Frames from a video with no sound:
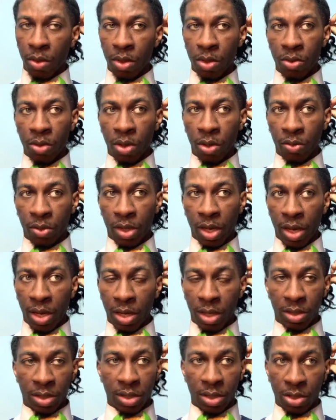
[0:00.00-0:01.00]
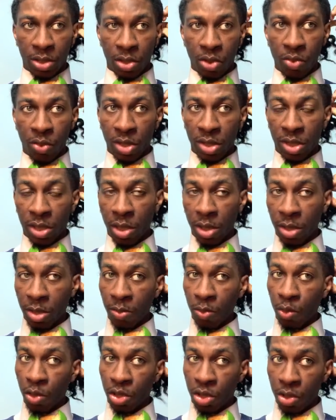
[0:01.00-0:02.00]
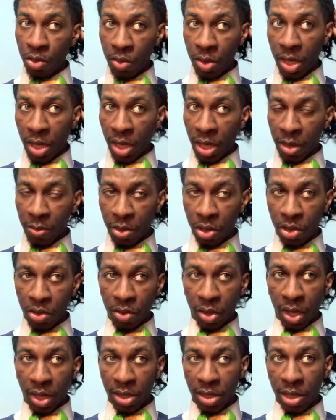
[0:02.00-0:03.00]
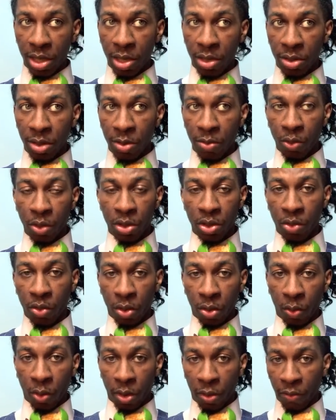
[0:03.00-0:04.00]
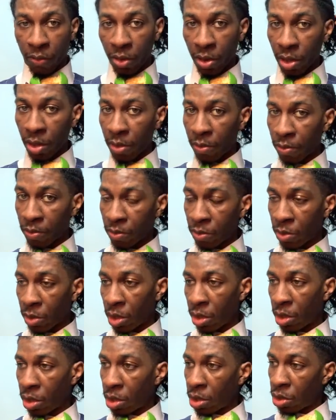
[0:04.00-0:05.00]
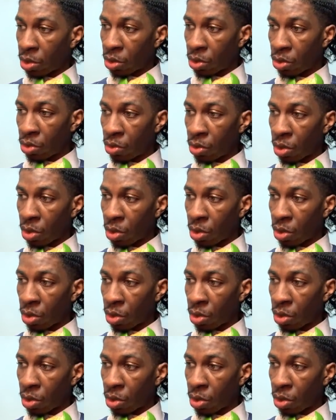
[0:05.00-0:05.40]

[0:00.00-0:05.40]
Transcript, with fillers: you know, things and you can tell them what you did, but you can't tell them what's going to work for them, you